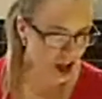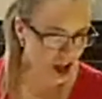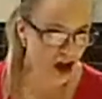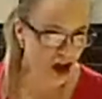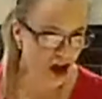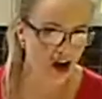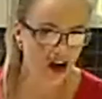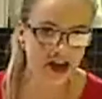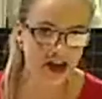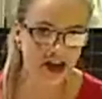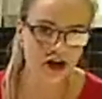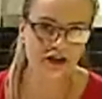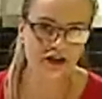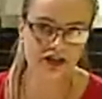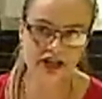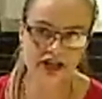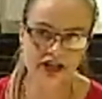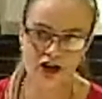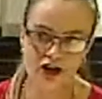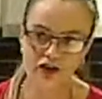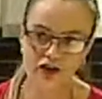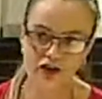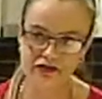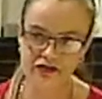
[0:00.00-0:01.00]
I
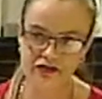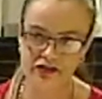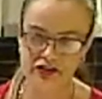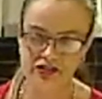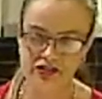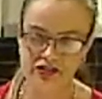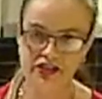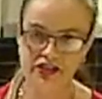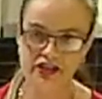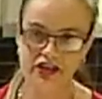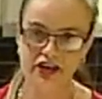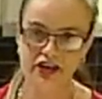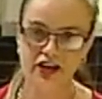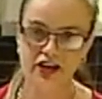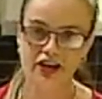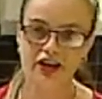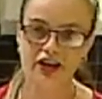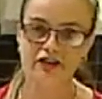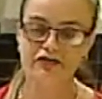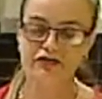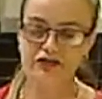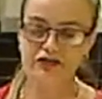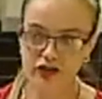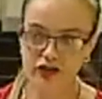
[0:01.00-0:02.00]
only offered
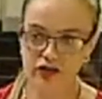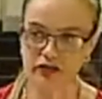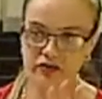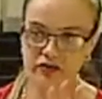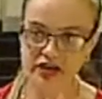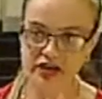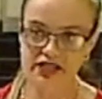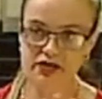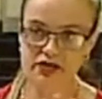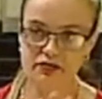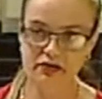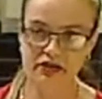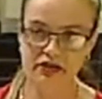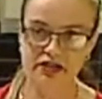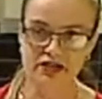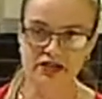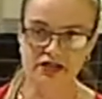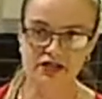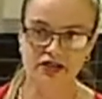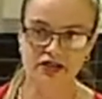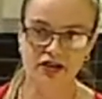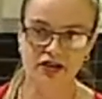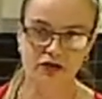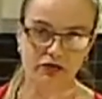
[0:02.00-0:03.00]
4
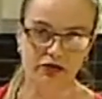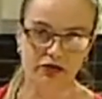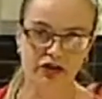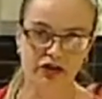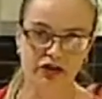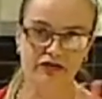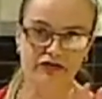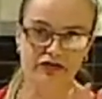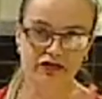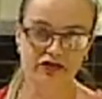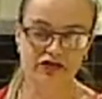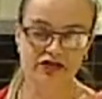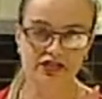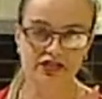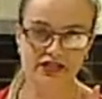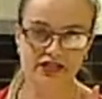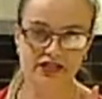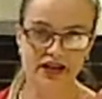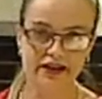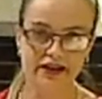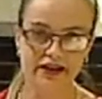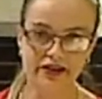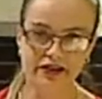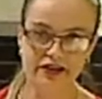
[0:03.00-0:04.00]
recipes when I first
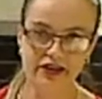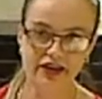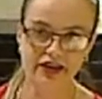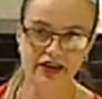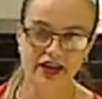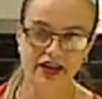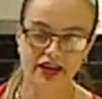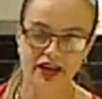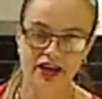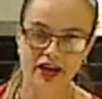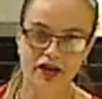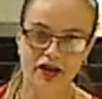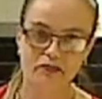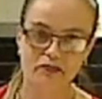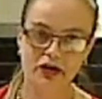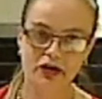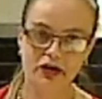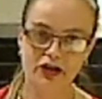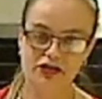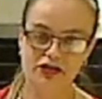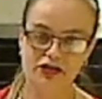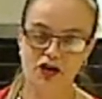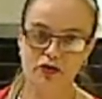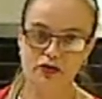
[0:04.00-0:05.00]
started
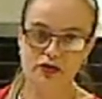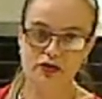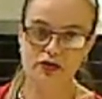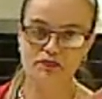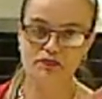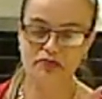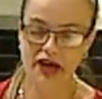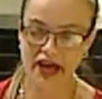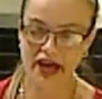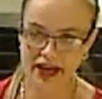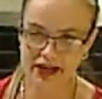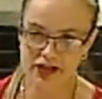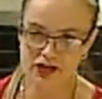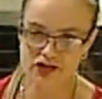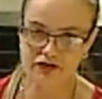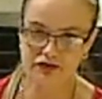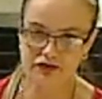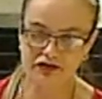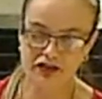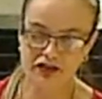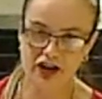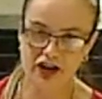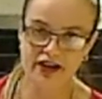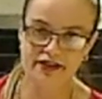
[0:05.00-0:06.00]
because I was
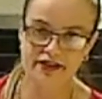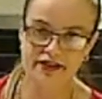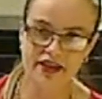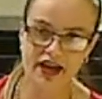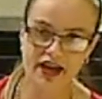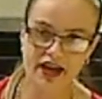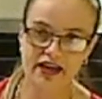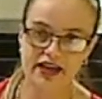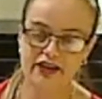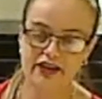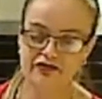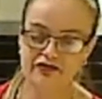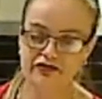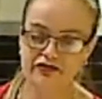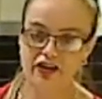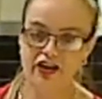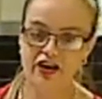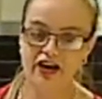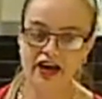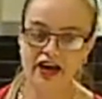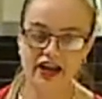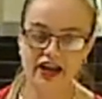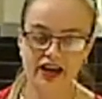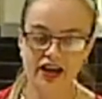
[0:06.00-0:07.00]
petrified that if
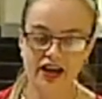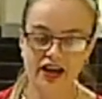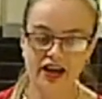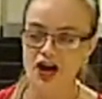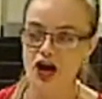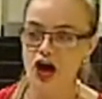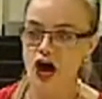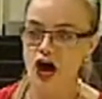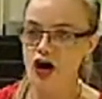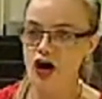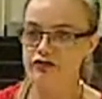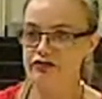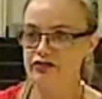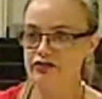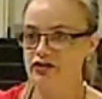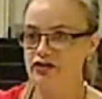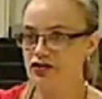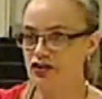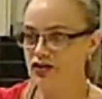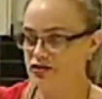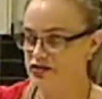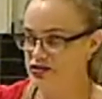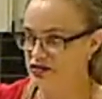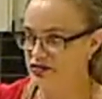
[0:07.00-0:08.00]
I offered
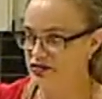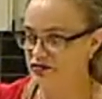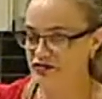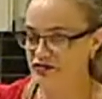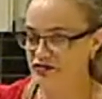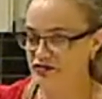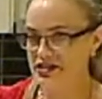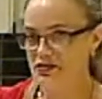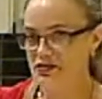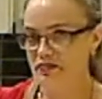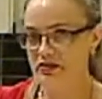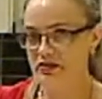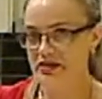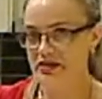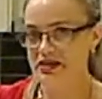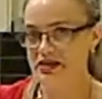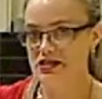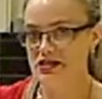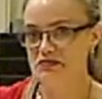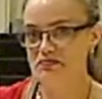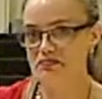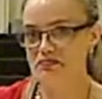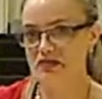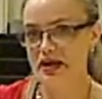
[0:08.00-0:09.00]
lots of
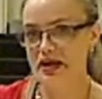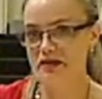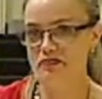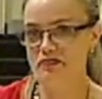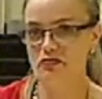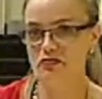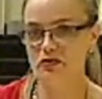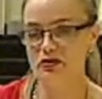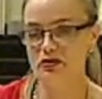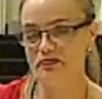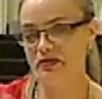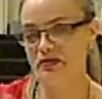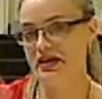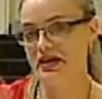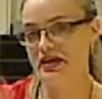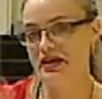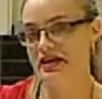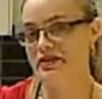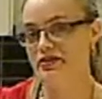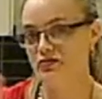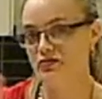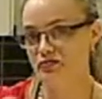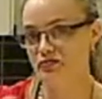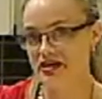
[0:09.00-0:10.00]
recipes, people would
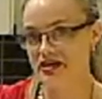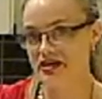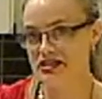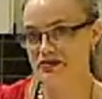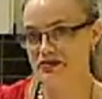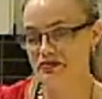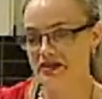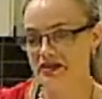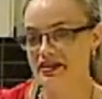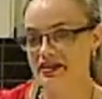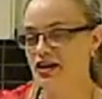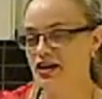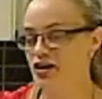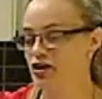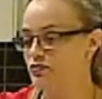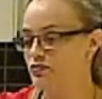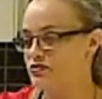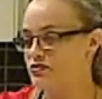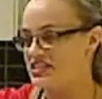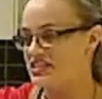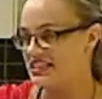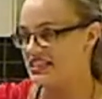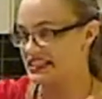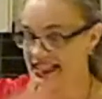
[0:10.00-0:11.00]
pick the recipe that I
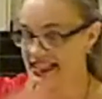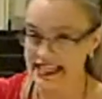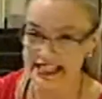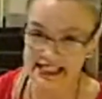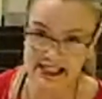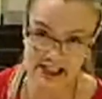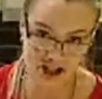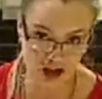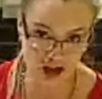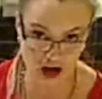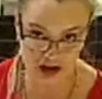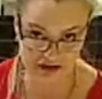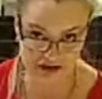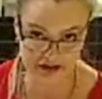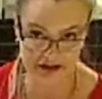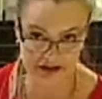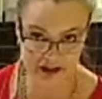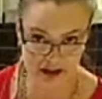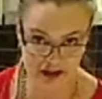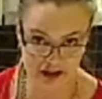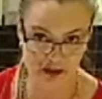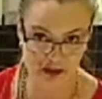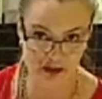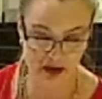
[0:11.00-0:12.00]
was least
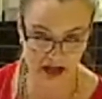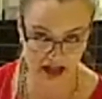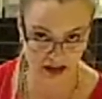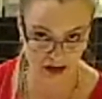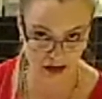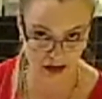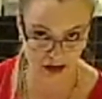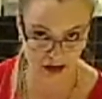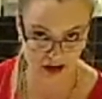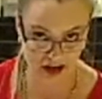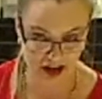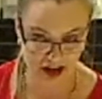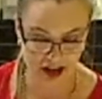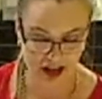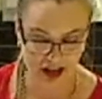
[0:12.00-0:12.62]
confident with.